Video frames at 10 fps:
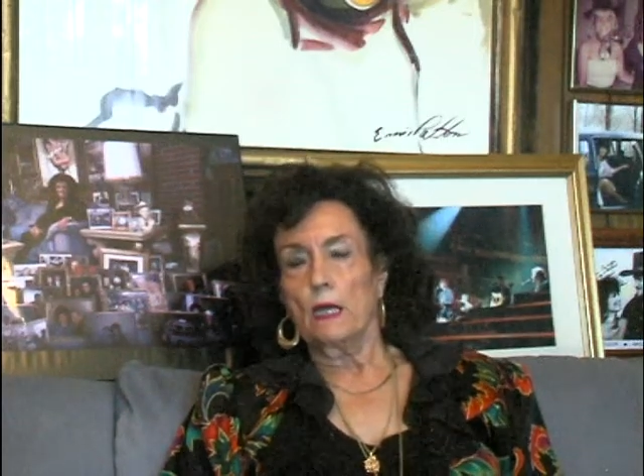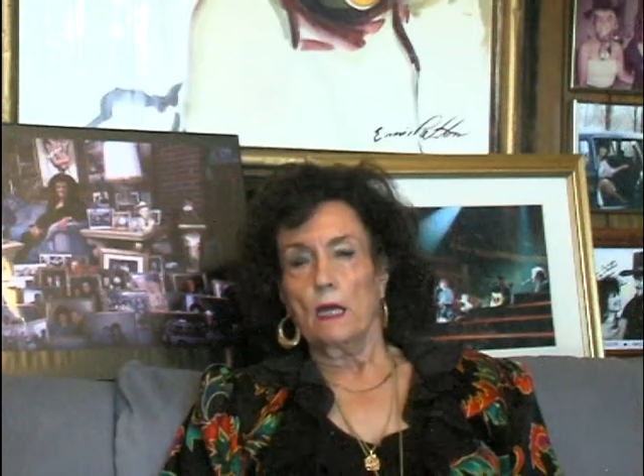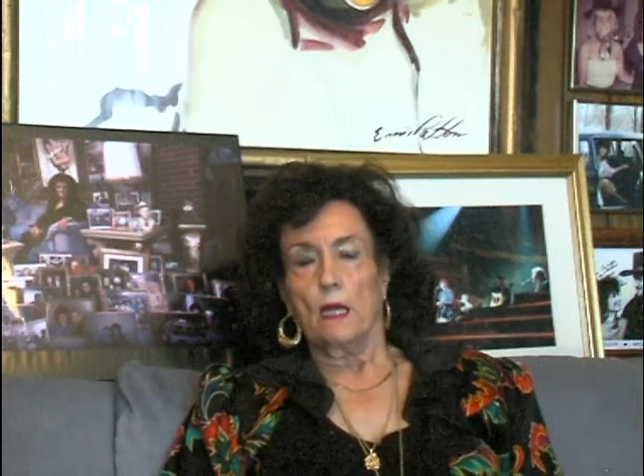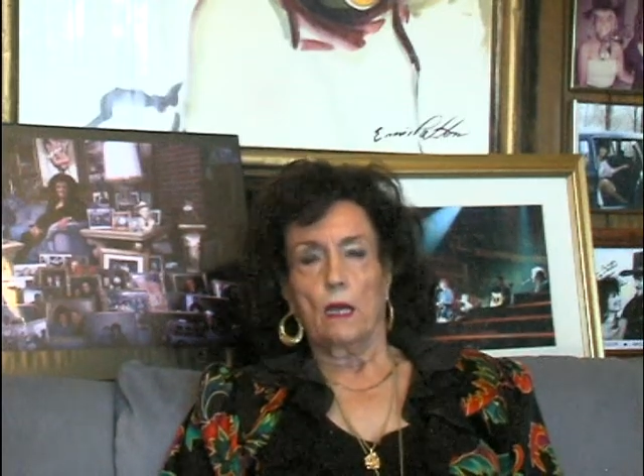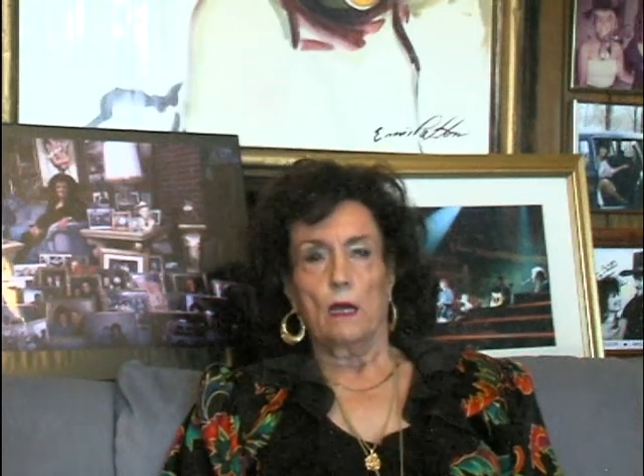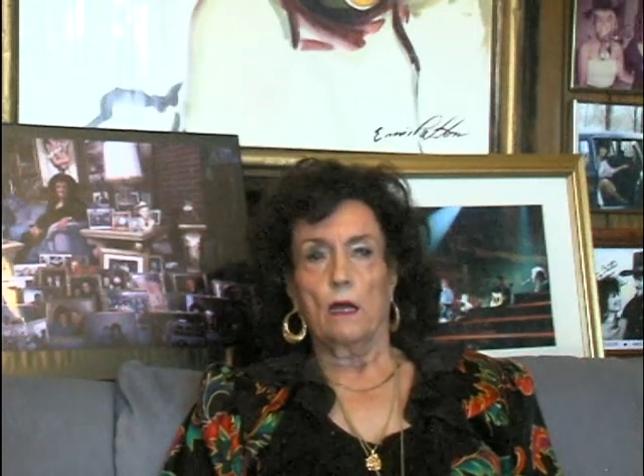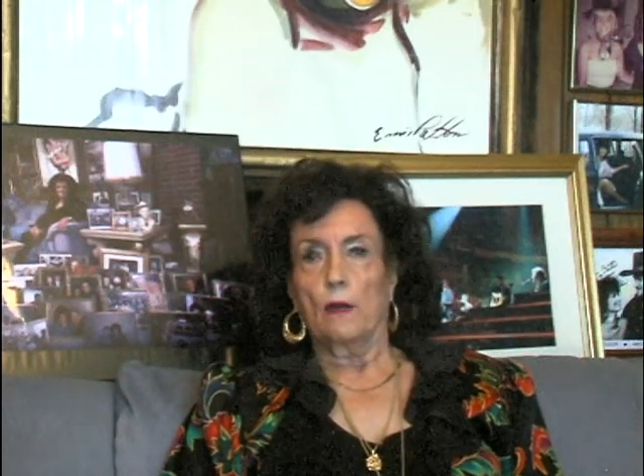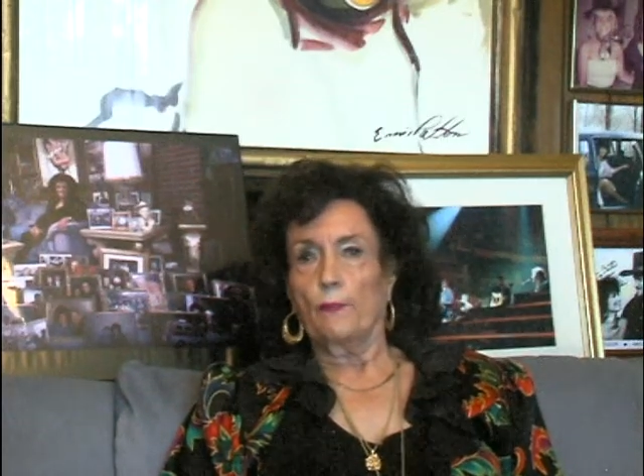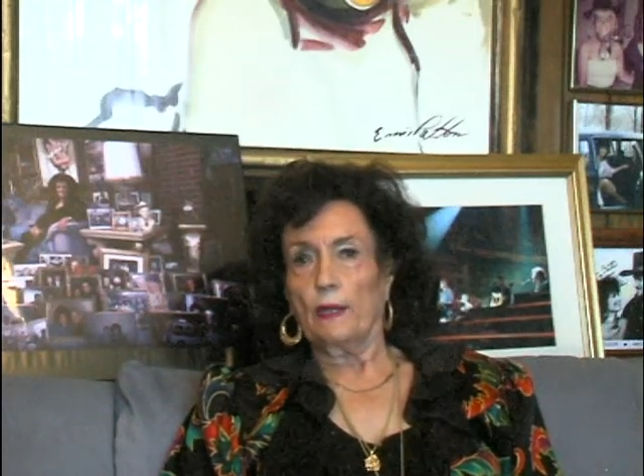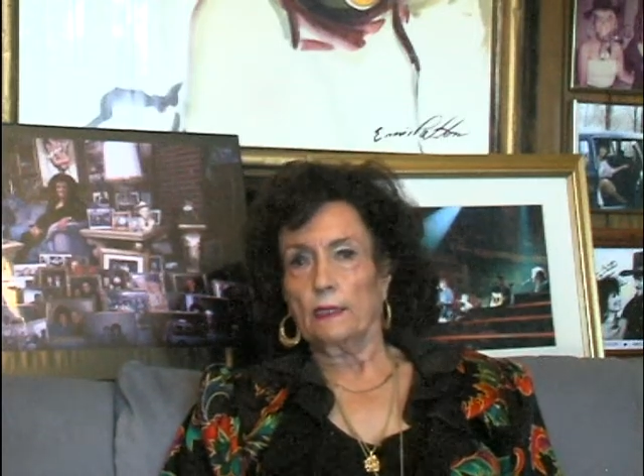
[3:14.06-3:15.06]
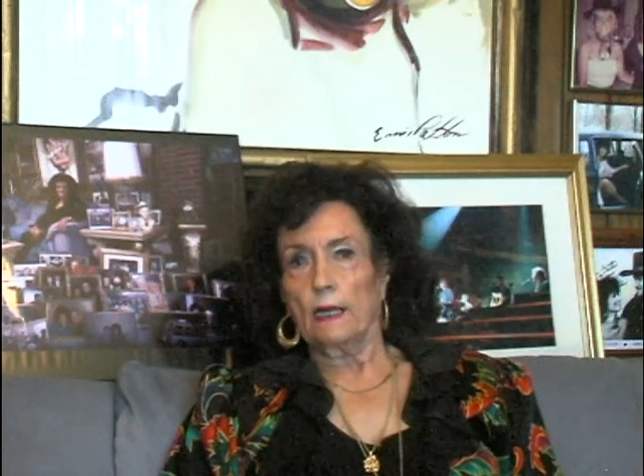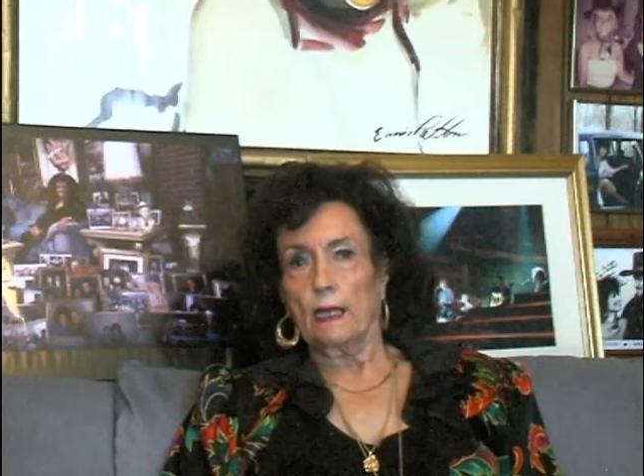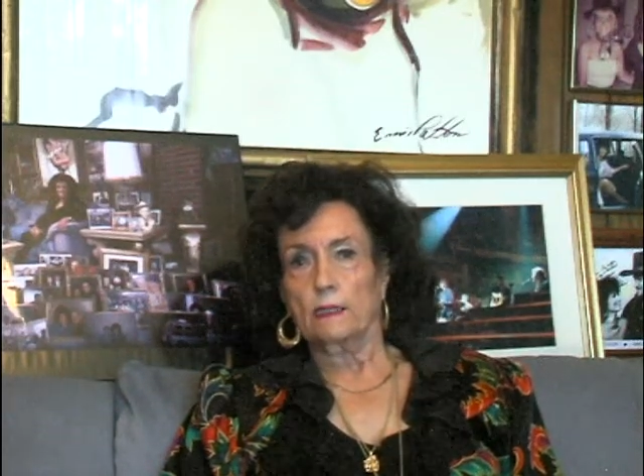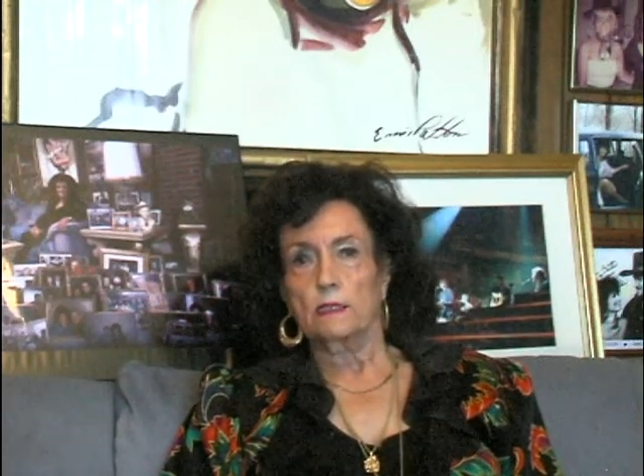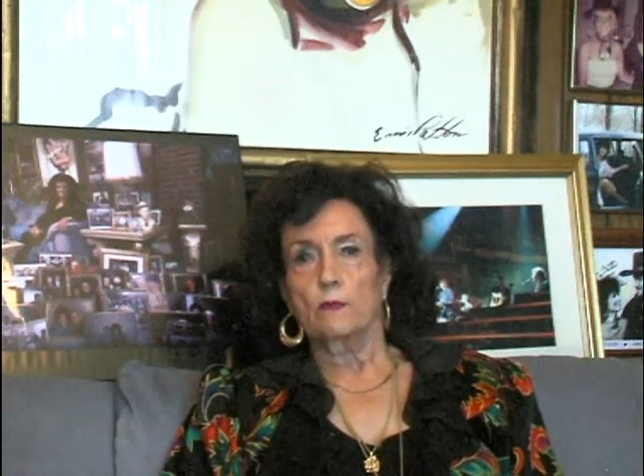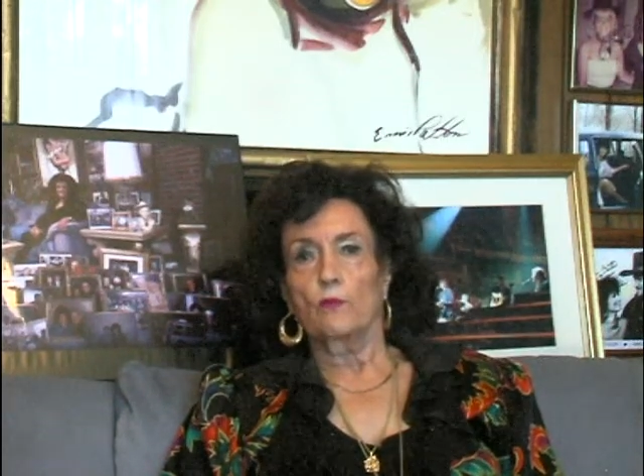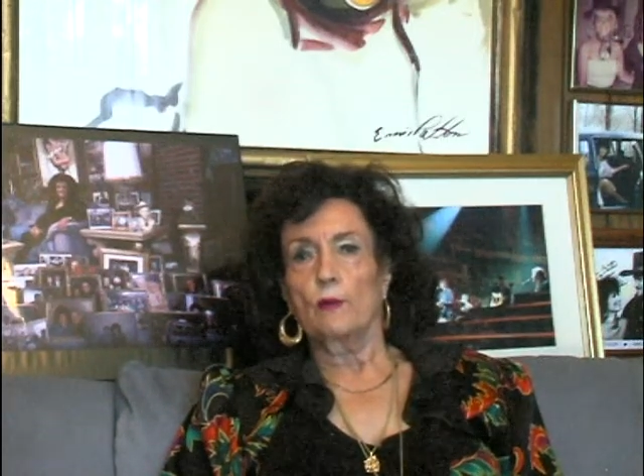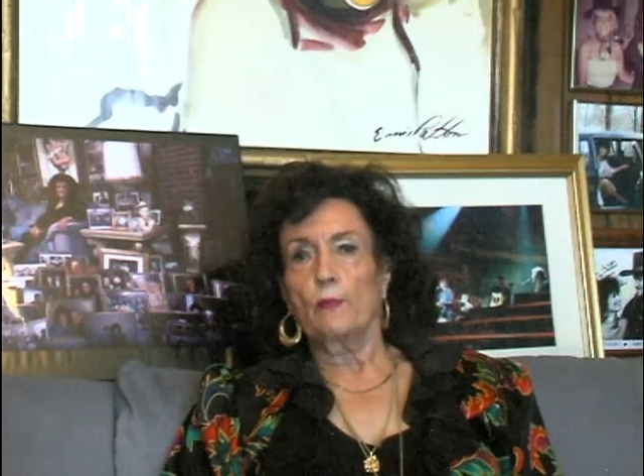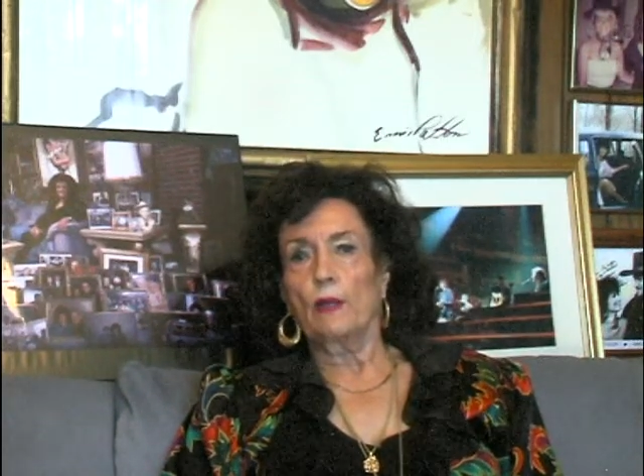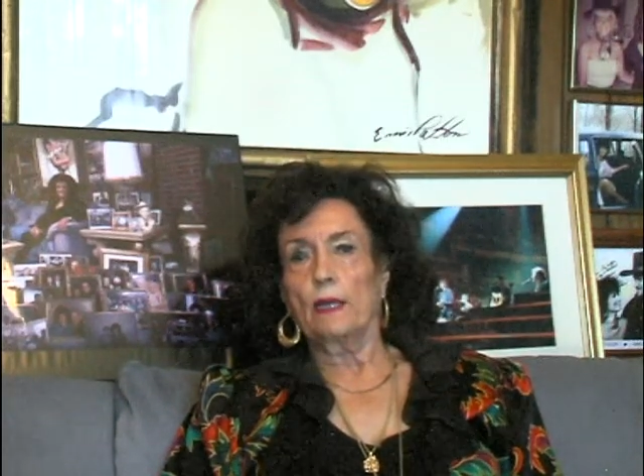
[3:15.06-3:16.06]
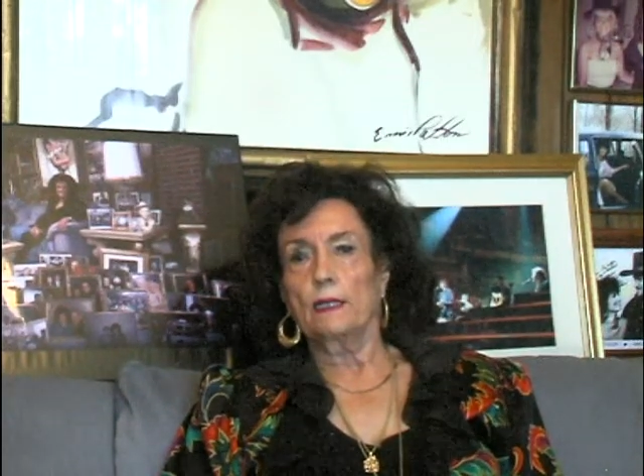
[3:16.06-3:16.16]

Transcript: uh, picnics, and we played